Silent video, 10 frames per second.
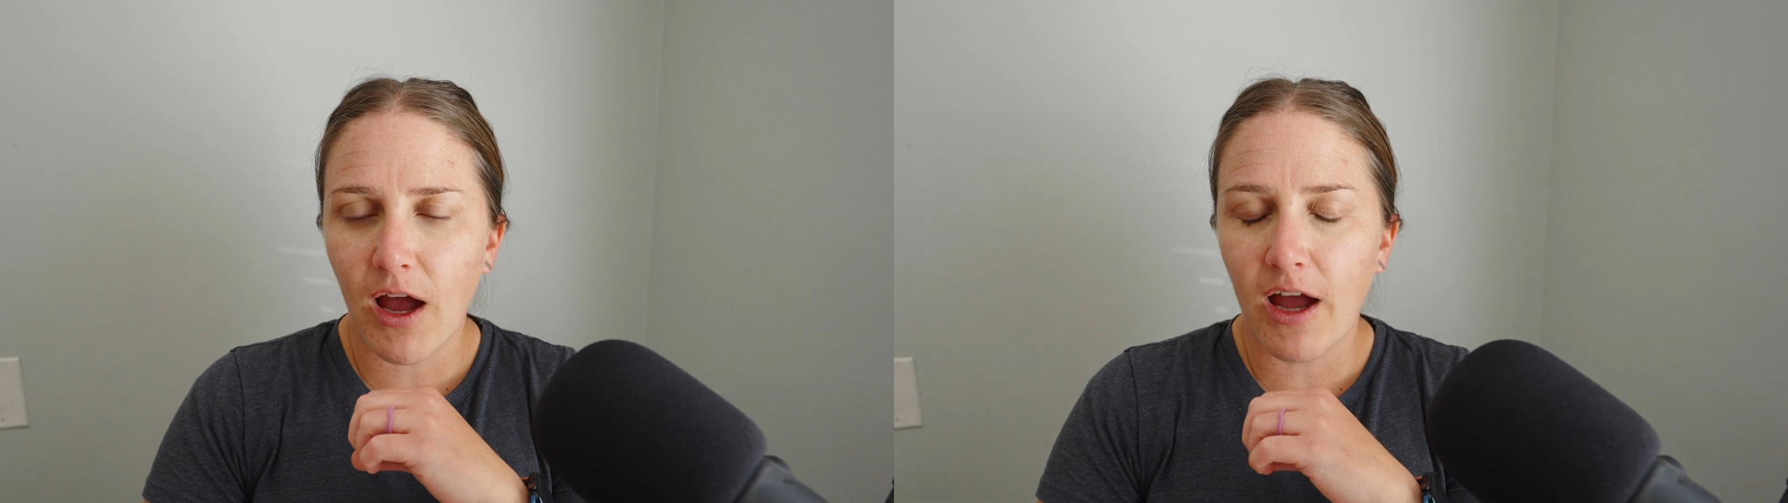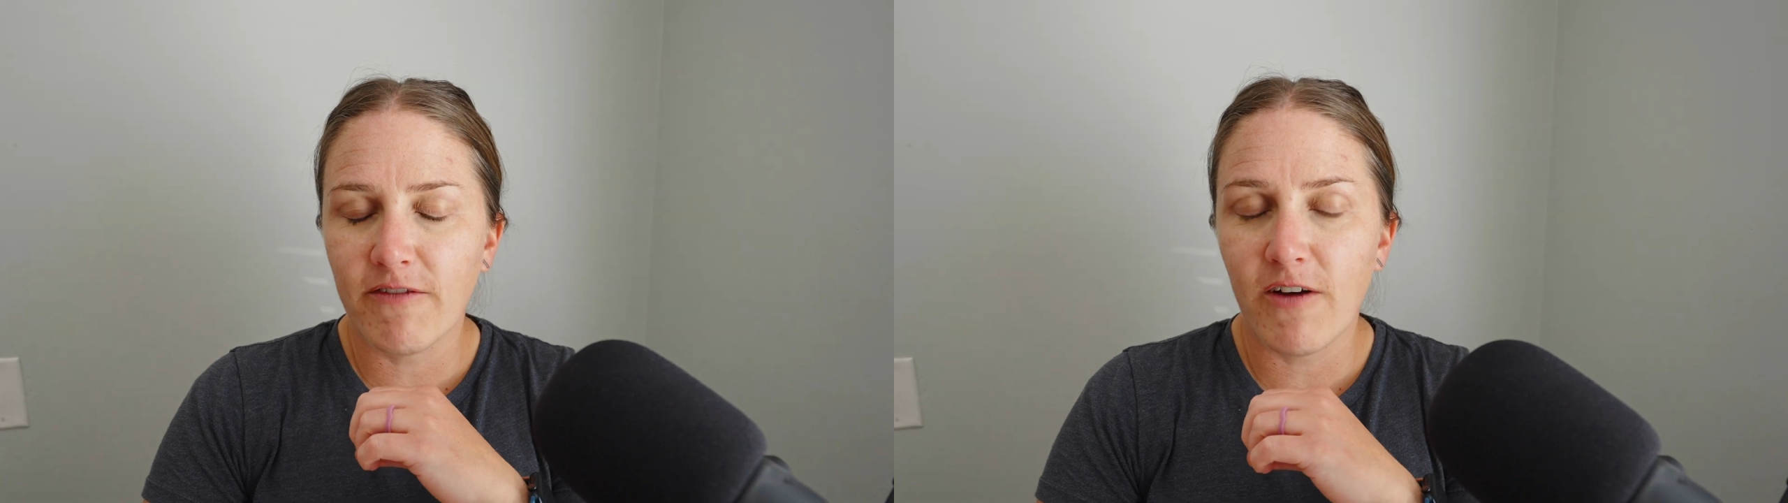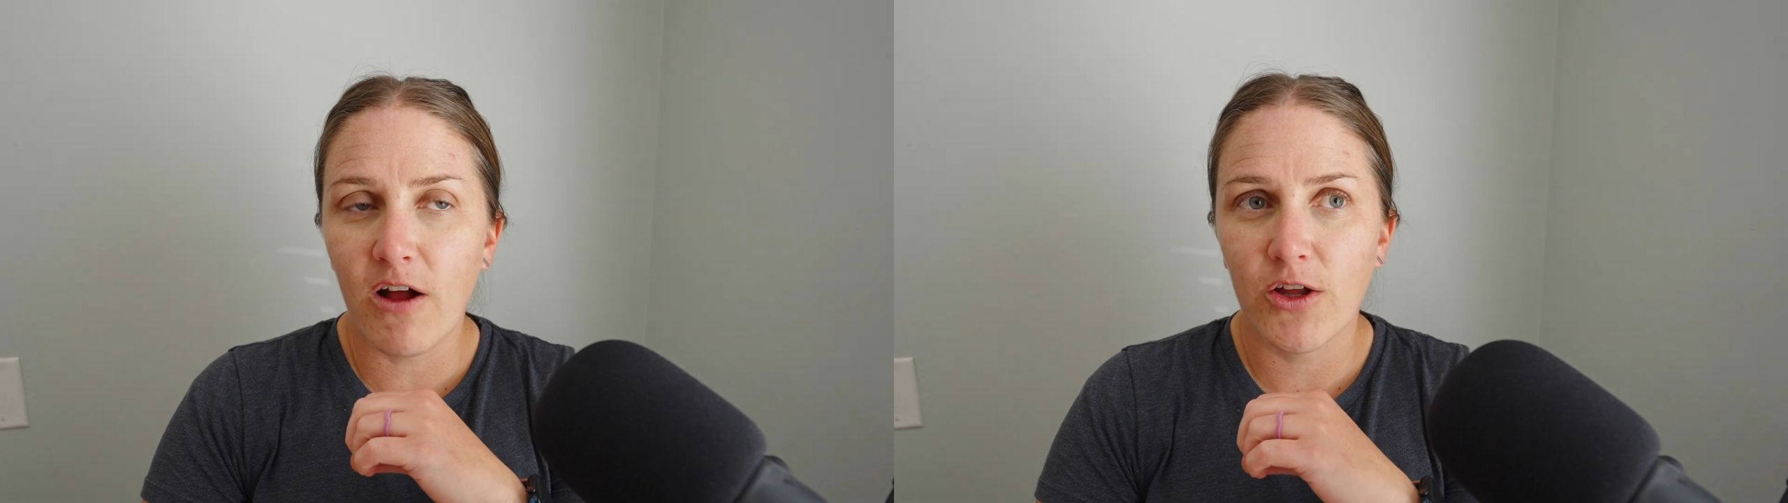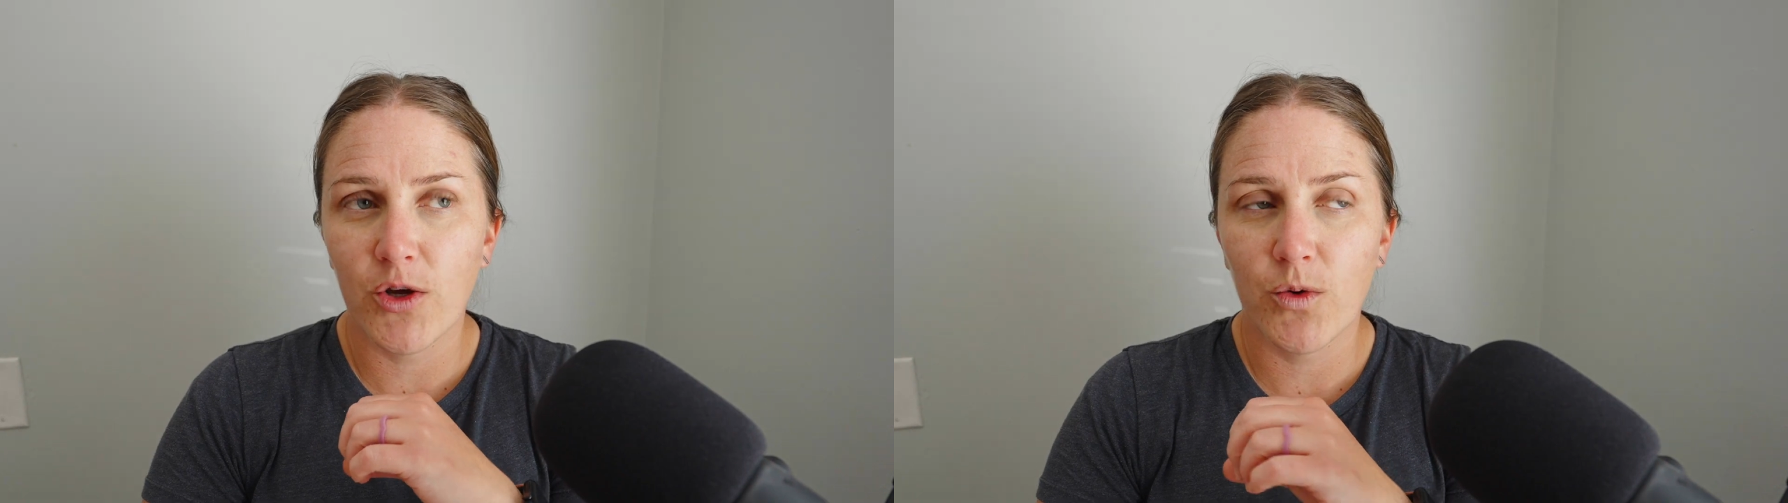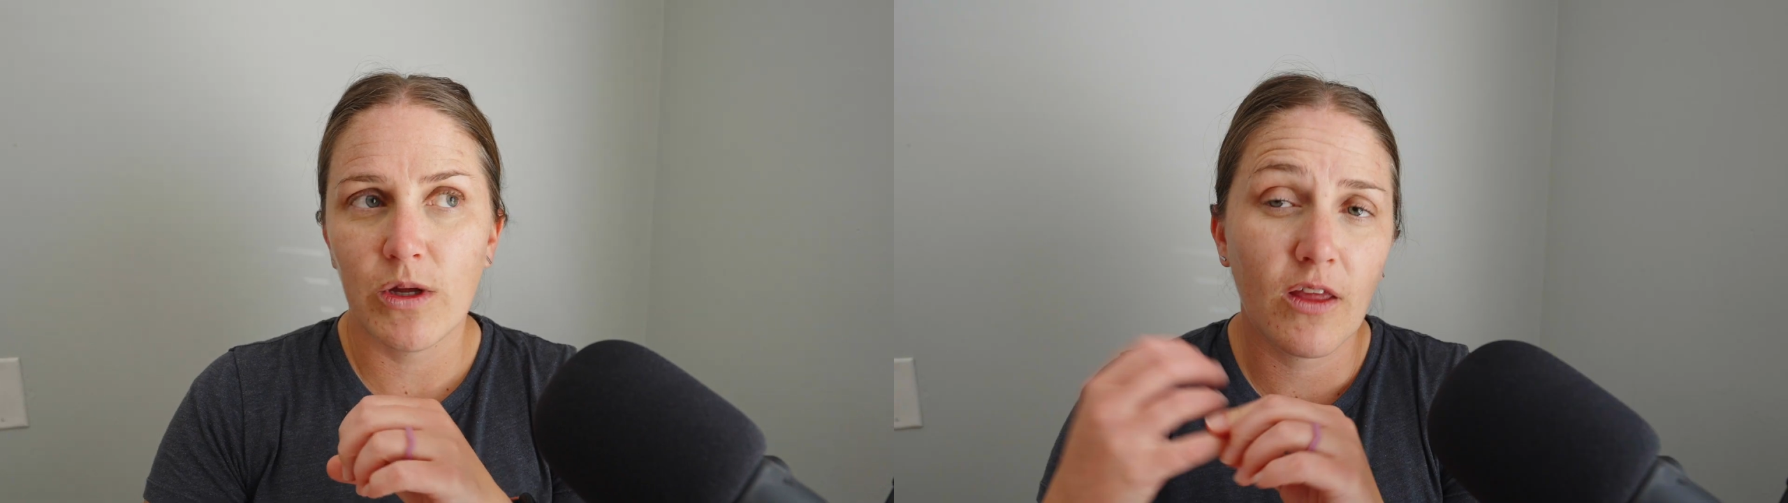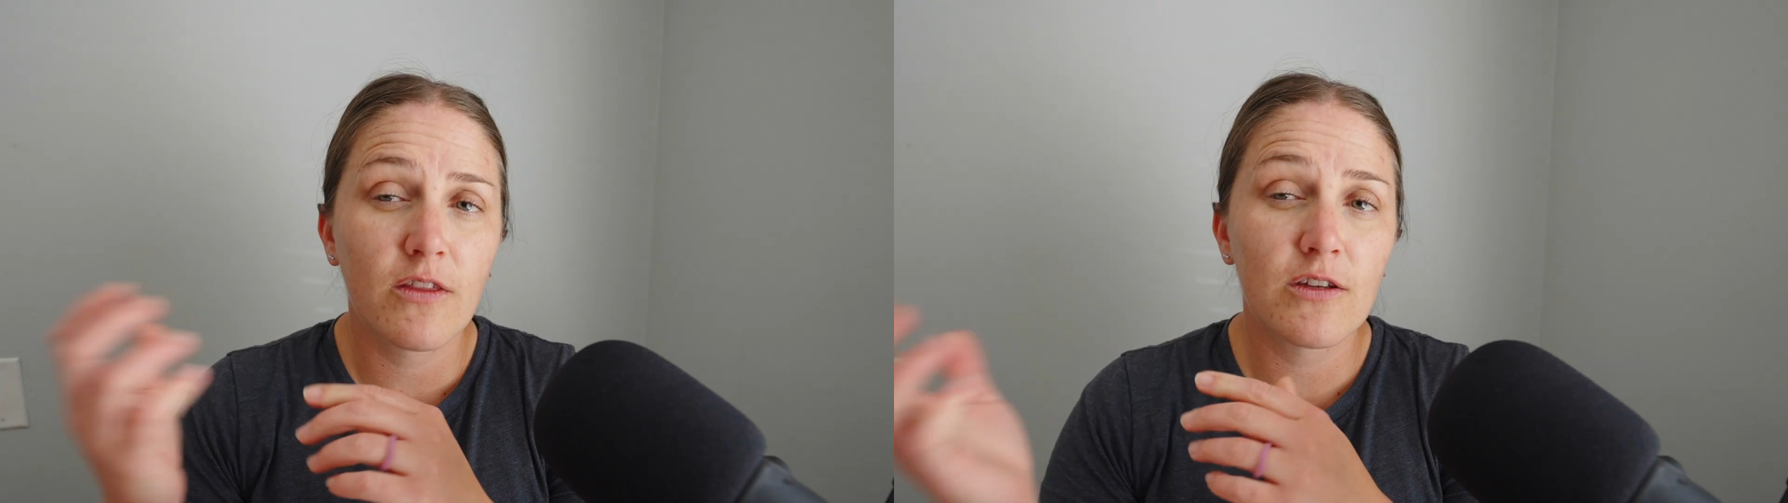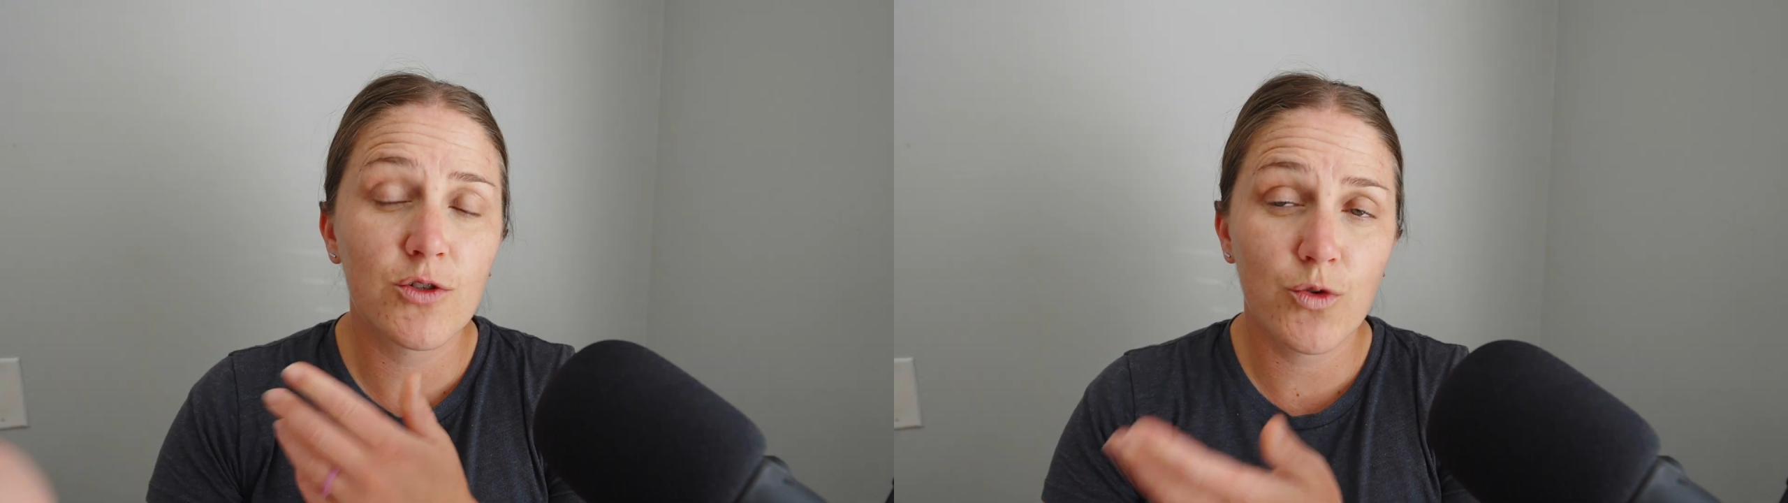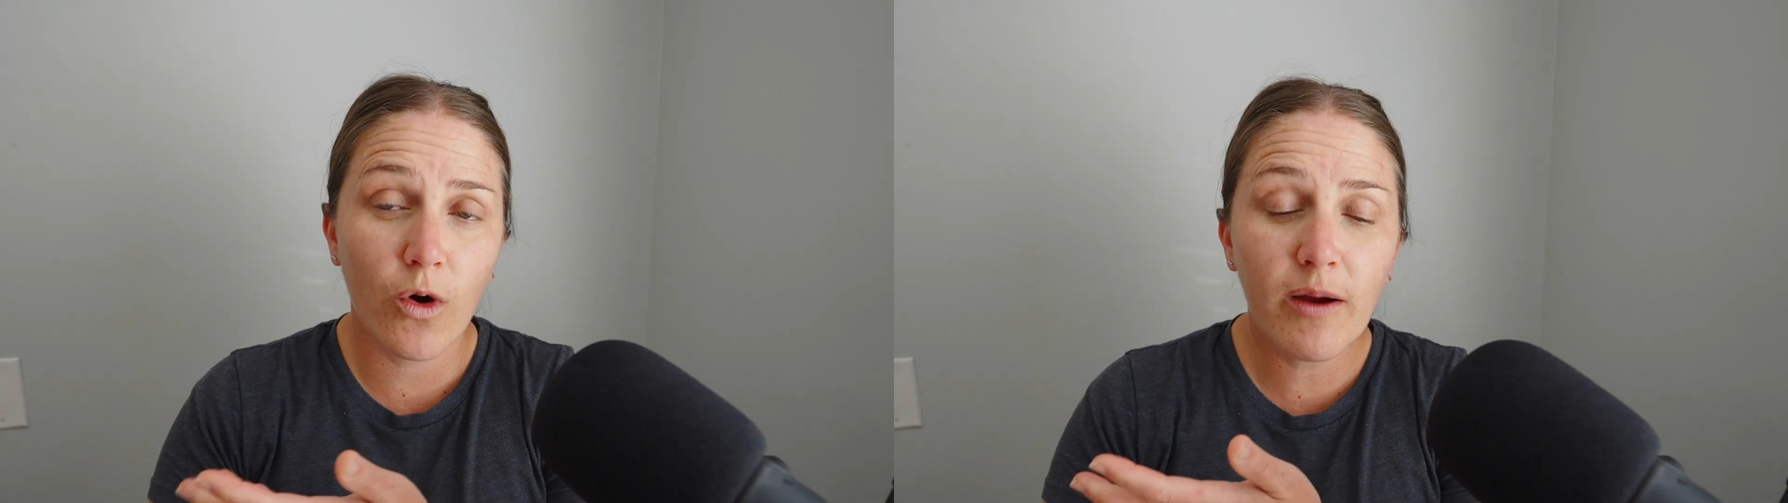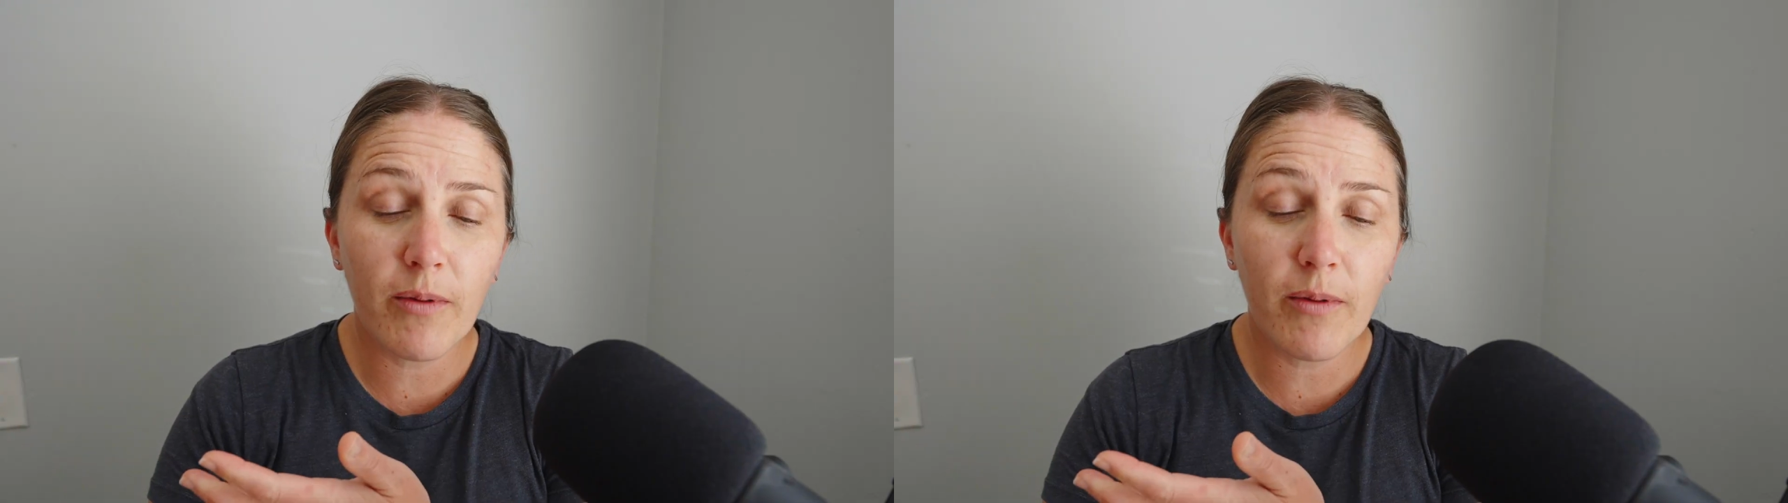I follow the Story